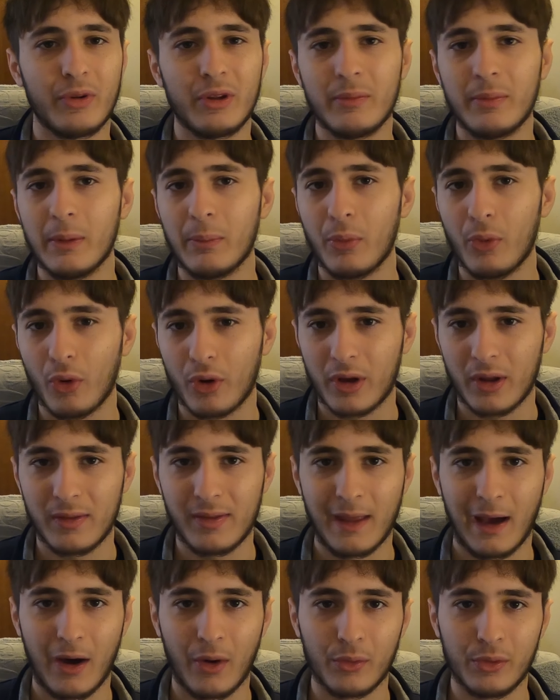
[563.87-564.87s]
really be
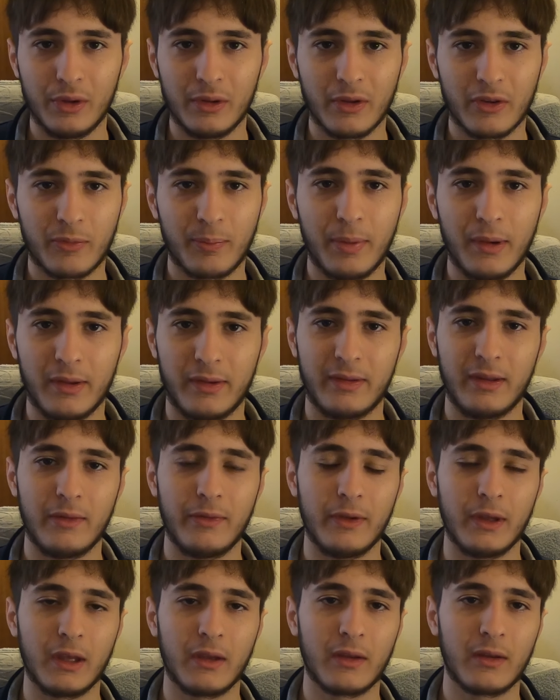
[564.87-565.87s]
broken down in
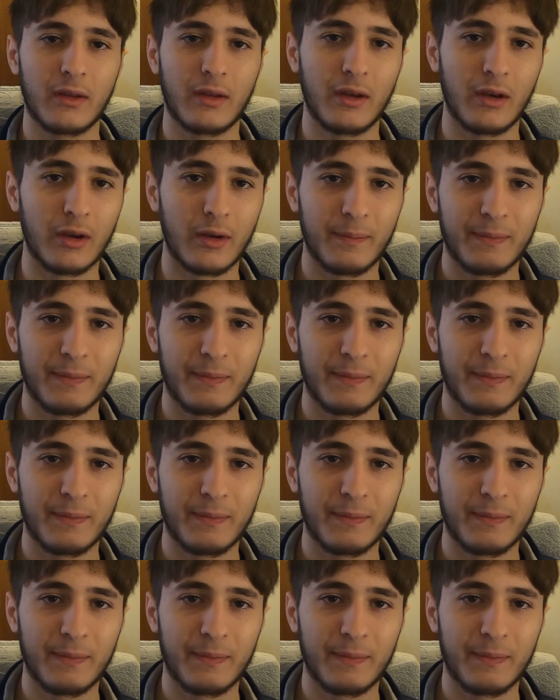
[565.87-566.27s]
specific